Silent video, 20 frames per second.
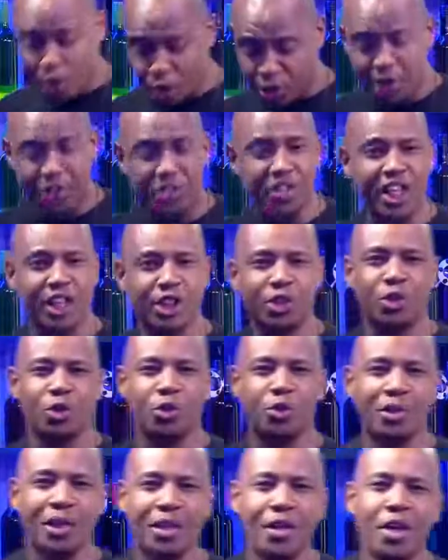naughty things, so
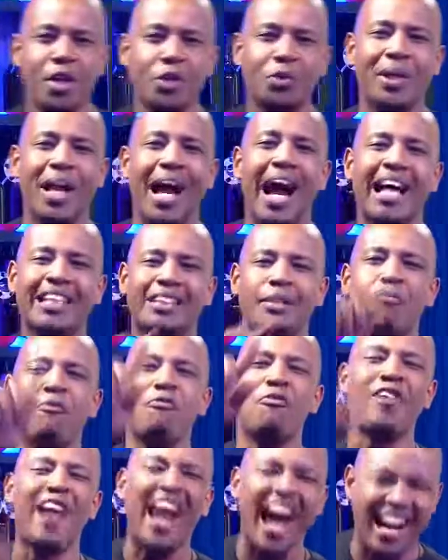Twitter has him
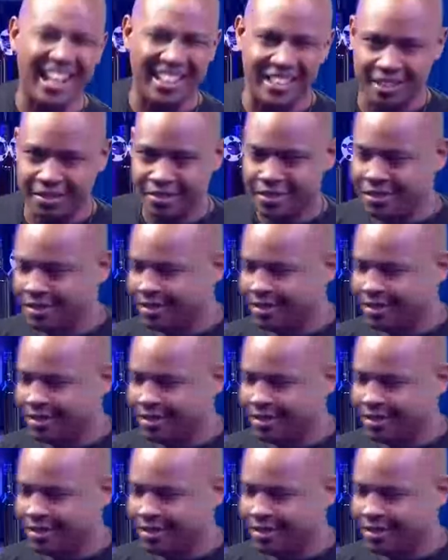flagged.